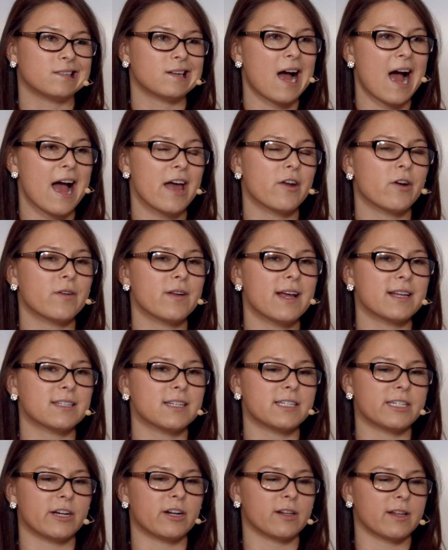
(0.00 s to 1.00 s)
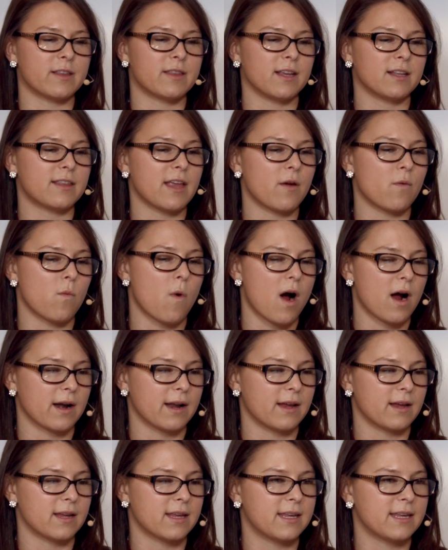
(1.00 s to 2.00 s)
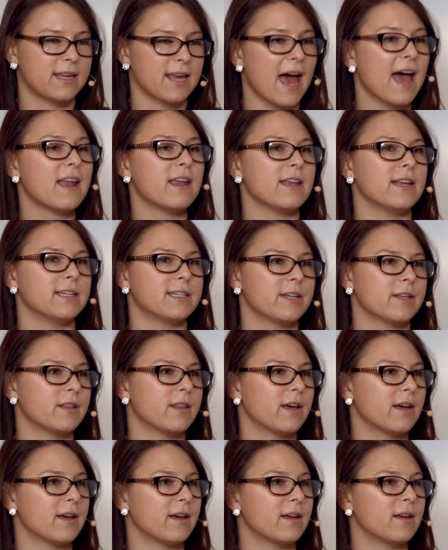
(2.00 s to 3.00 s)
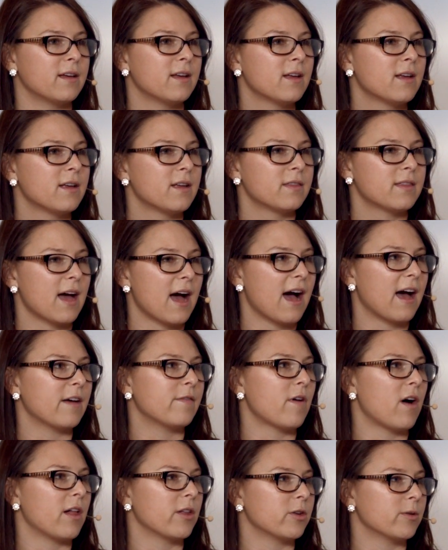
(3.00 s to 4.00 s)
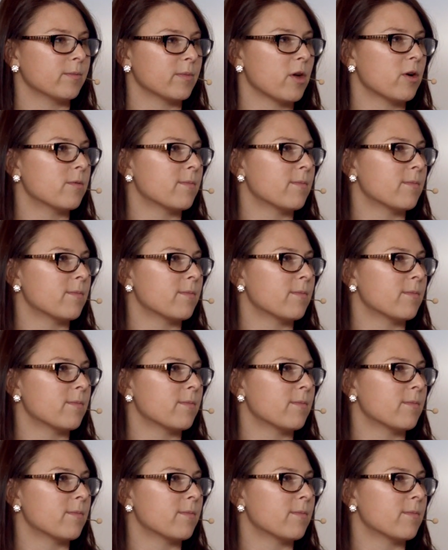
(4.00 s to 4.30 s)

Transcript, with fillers: I don't necessarily think they want to get into the the high volume, low